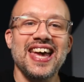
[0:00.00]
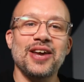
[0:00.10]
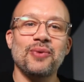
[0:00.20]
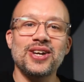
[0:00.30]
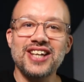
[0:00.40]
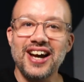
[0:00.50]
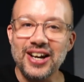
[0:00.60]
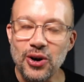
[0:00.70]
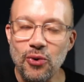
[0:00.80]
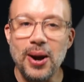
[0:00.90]
And when
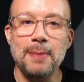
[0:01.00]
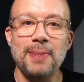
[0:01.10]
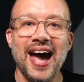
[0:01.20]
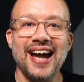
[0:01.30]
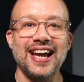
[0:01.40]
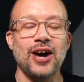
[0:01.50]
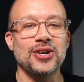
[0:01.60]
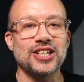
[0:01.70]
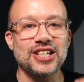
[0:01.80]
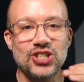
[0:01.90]
Tiger went back out
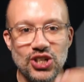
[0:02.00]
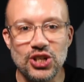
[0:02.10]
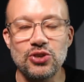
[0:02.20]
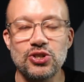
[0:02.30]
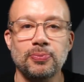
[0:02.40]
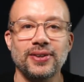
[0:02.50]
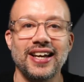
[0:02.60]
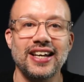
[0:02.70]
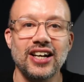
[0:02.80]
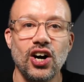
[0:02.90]
and continued to
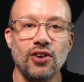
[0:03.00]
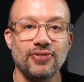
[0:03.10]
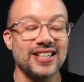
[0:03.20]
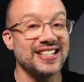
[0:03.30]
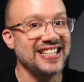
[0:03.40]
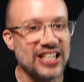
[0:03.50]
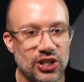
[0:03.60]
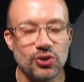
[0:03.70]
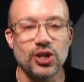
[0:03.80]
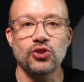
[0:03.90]
play golf,
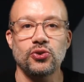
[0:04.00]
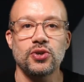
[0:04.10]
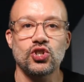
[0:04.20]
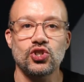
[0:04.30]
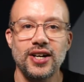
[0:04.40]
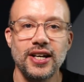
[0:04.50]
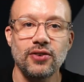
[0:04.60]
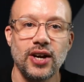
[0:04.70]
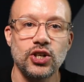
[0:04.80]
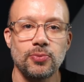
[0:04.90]
continued to go through his training
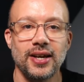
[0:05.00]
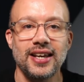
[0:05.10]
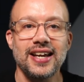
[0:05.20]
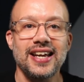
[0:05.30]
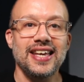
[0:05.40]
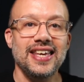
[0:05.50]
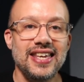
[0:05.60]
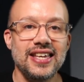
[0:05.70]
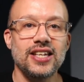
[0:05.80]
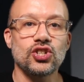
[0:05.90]
regimen,
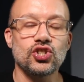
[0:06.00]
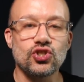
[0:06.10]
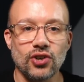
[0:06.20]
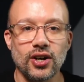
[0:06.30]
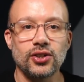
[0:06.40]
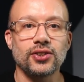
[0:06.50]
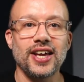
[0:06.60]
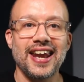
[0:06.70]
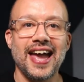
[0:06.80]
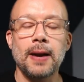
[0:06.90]
he struggled
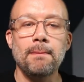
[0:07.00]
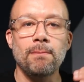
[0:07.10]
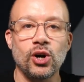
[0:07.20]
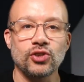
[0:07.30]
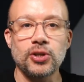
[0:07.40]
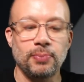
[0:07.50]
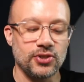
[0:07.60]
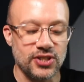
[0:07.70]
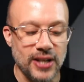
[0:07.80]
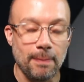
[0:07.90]
and had
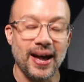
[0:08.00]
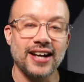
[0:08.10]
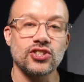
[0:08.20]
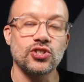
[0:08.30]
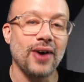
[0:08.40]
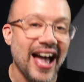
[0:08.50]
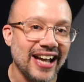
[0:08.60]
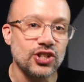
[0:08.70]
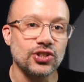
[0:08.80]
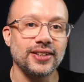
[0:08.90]
multiple setbacks. So
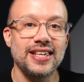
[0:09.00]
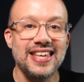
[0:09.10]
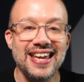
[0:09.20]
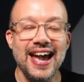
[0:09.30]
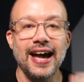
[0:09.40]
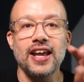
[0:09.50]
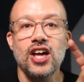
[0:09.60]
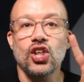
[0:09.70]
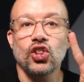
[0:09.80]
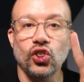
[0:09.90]
actually he had
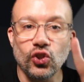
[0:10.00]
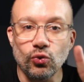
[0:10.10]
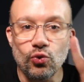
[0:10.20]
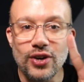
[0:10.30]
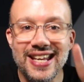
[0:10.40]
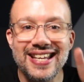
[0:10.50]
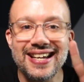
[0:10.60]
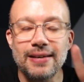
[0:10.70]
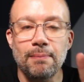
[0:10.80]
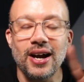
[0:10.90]

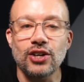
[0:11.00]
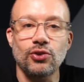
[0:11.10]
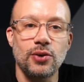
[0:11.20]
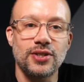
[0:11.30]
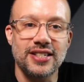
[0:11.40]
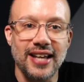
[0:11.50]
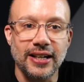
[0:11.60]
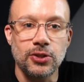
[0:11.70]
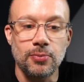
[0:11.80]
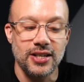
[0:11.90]
3
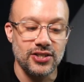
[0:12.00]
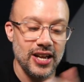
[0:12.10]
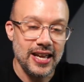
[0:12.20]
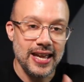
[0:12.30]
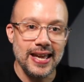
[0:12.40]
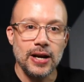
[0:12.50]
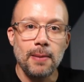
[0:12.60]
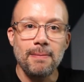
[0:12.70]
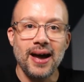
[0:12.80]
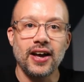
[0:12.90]
microdiscectomies in a
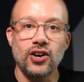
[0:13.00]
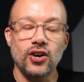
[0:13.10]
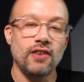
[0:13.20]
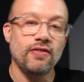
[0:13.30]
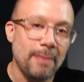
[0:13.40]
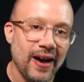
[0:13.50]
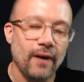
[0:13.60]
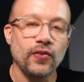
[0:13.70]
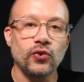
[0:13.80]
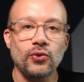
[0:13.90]
matter of
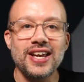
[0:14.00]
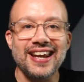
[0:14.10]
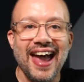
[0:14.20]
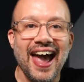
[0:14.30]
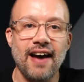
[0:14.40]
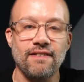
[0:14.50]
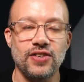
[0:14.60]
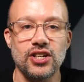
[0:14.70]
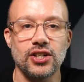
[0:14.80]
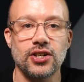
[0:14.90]
about 3.5
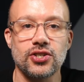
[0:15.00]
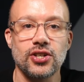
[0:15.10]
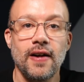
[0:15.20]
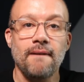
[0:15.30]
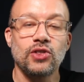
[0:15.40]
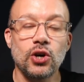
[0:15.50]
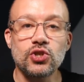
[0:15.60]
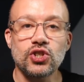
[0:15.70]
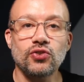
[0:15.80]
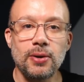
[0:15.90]
years.
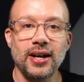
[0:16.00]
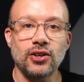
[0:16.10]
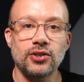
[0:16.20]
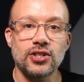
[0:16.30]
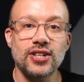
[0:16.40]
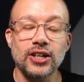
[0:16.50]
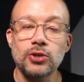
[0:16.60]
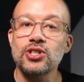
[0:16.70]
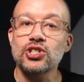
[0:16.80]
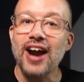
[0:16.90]
Those 3
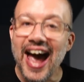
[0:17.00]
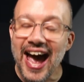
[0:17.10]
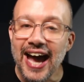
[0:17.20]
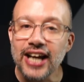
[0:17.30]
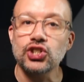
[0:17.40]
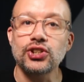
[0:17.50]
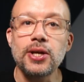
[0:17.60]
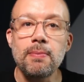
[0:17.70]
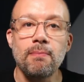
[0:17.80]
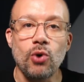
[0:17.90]
microdiscectomies are
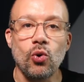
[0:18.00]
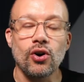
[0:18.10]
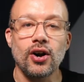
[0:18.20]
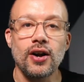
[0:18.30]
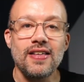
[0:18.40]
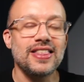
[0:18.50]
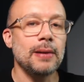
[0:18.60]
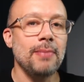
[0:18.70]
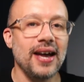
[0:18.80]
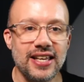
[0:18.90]
actually more
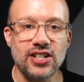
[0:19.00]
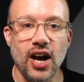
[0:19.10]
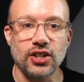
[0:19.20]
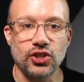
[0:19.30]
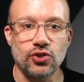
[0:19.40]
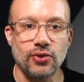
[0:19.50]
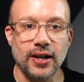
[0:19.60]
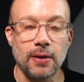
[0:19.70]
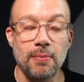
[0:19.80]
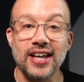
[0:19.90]
than many doctors
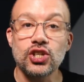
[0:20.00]
recommend.